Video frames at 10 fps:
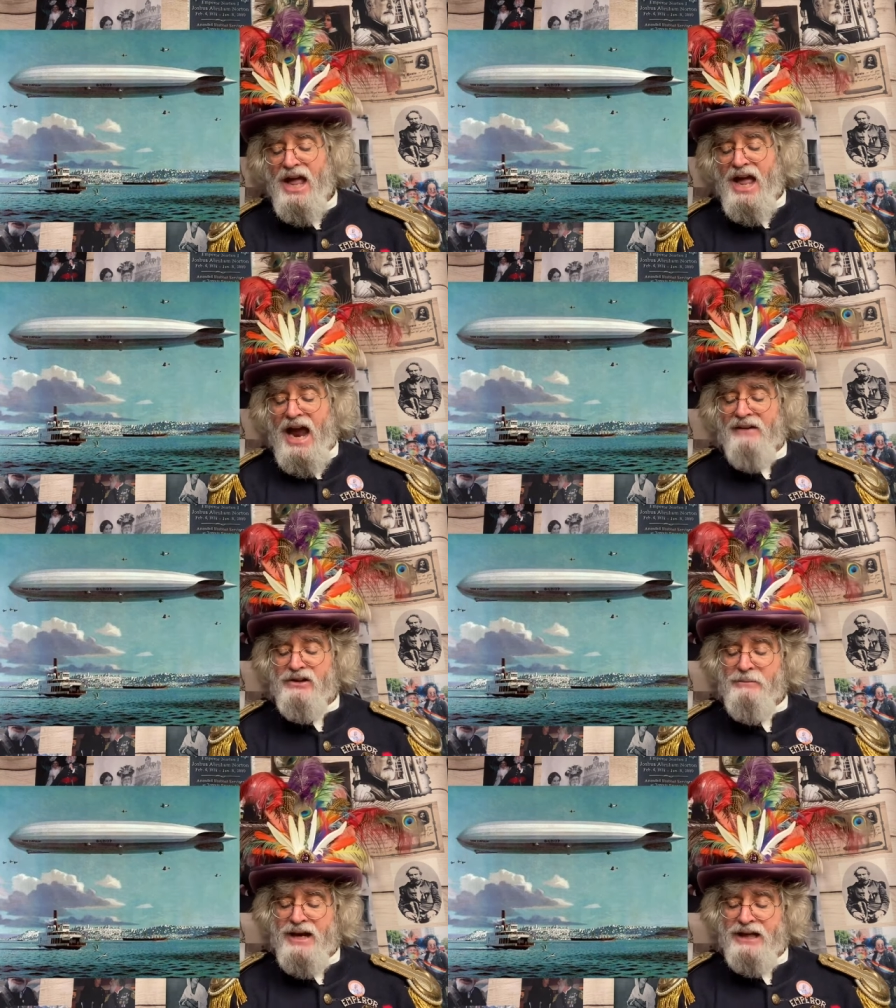
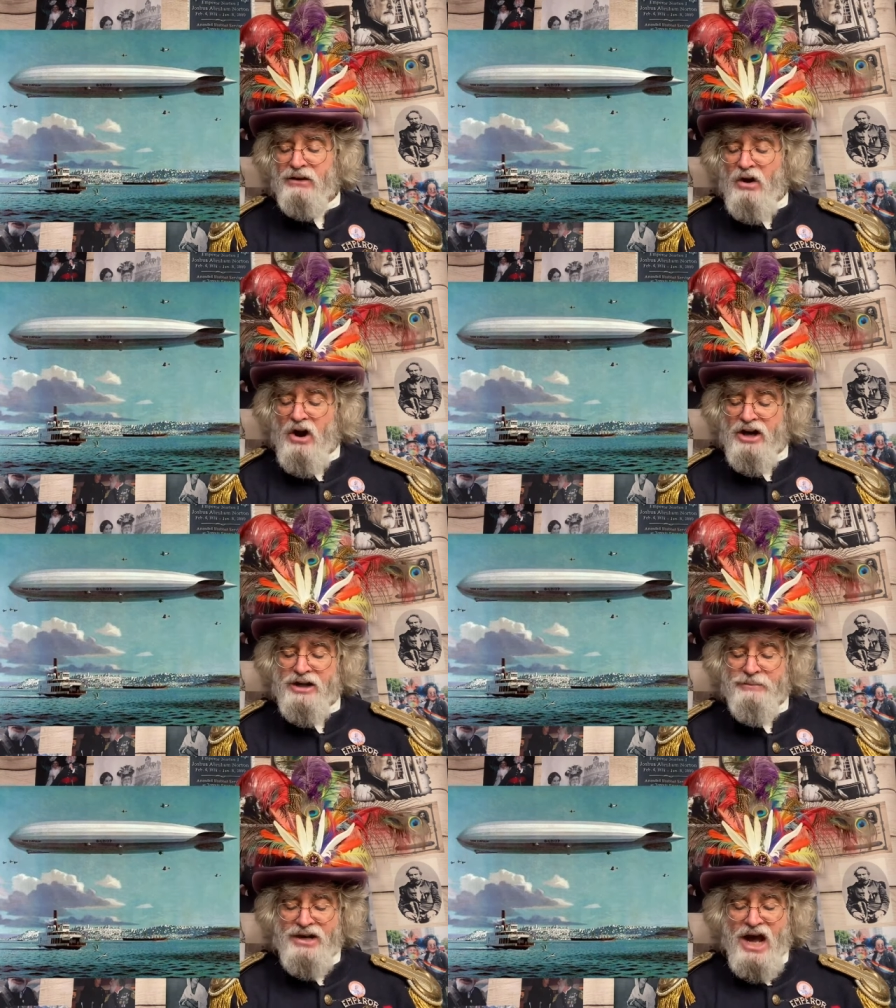after many long
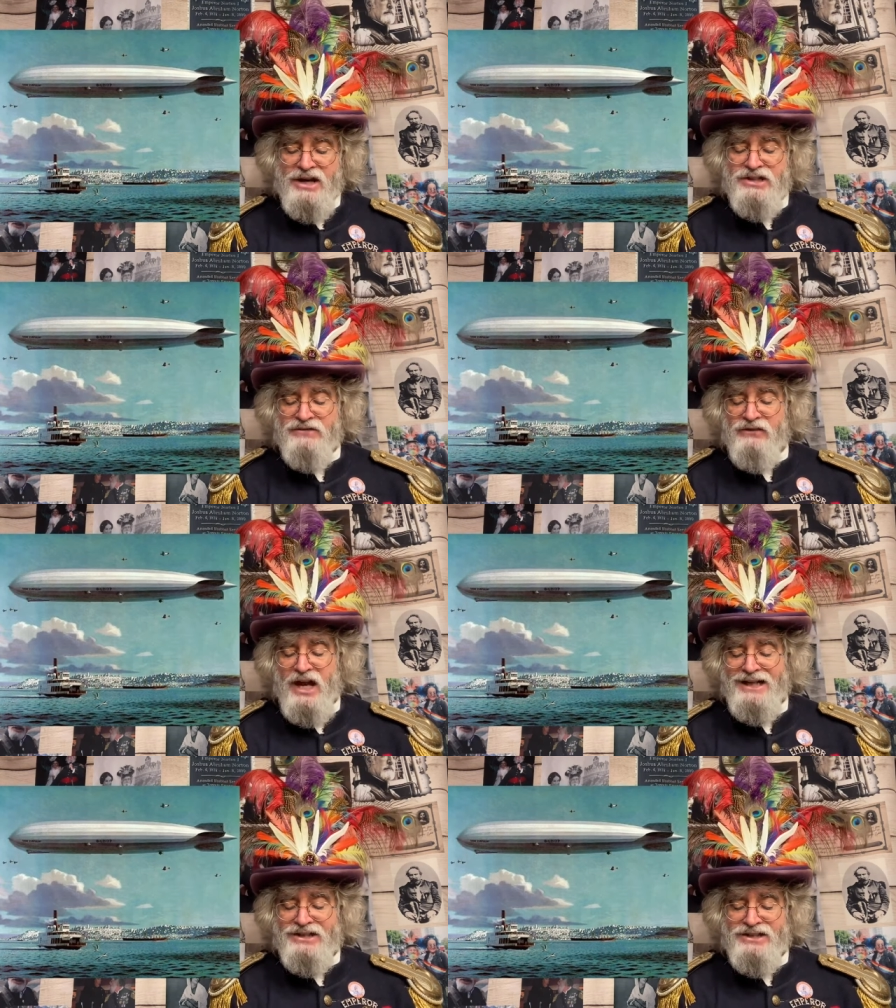and monotonous
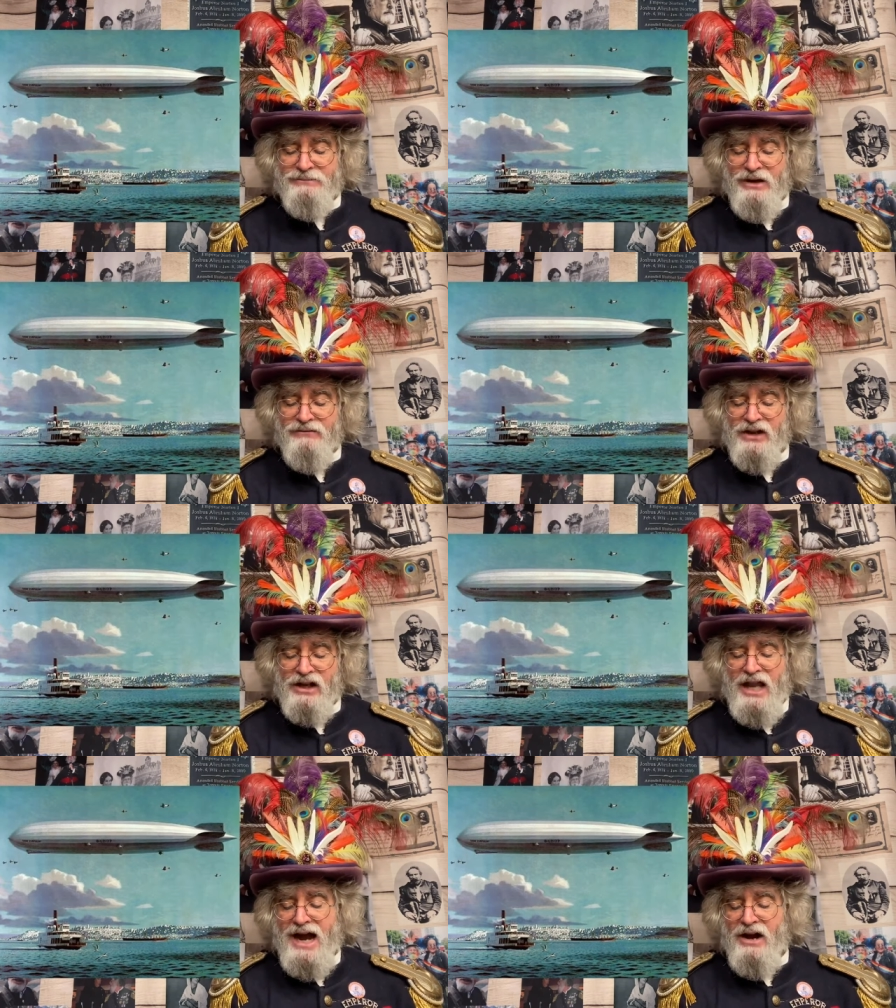flights above the
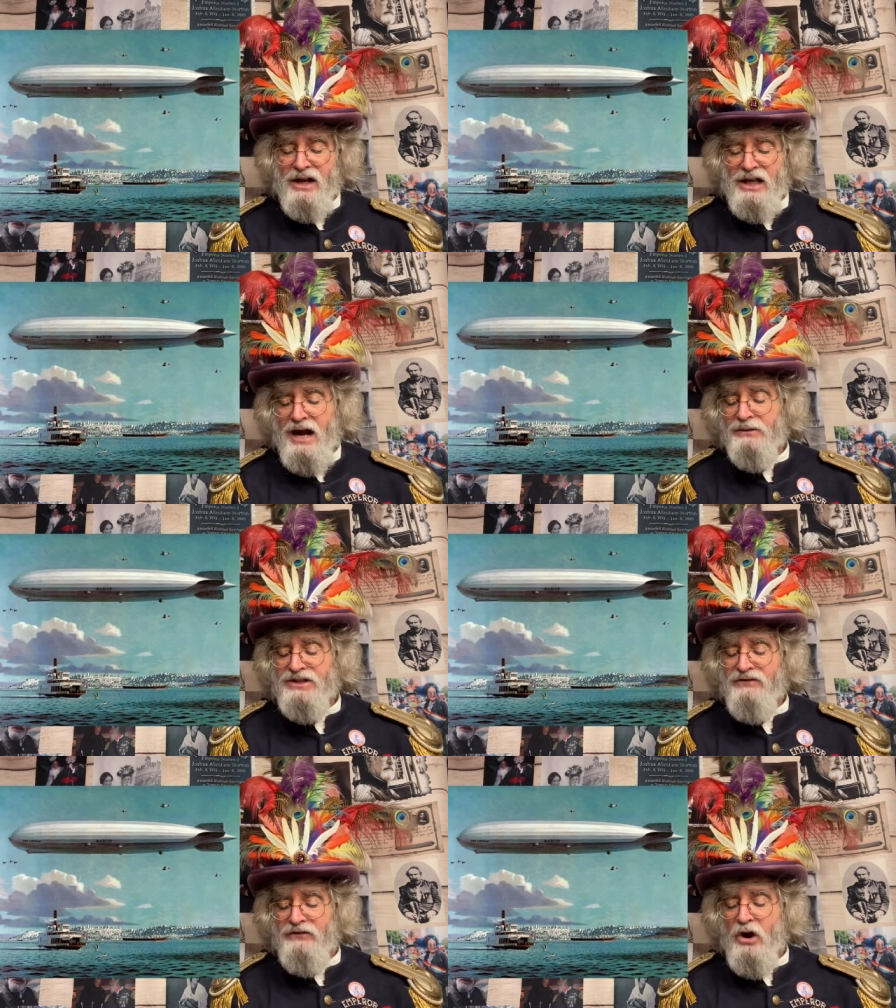clouds
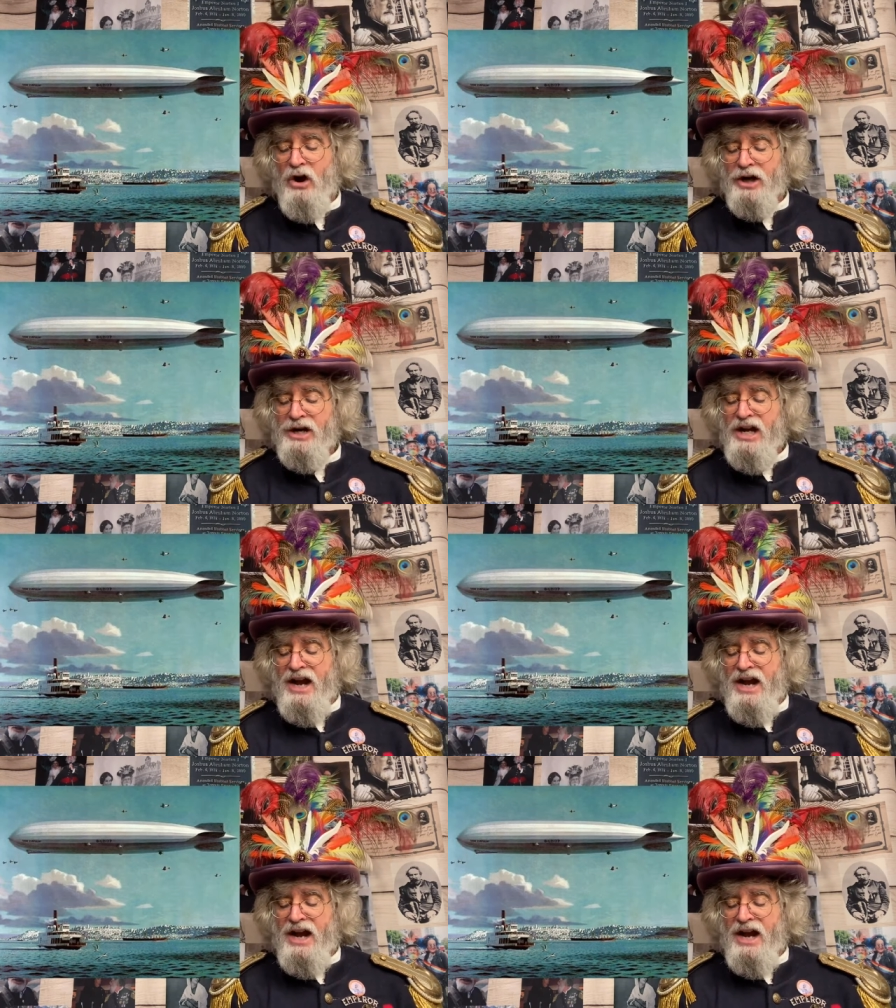and fog,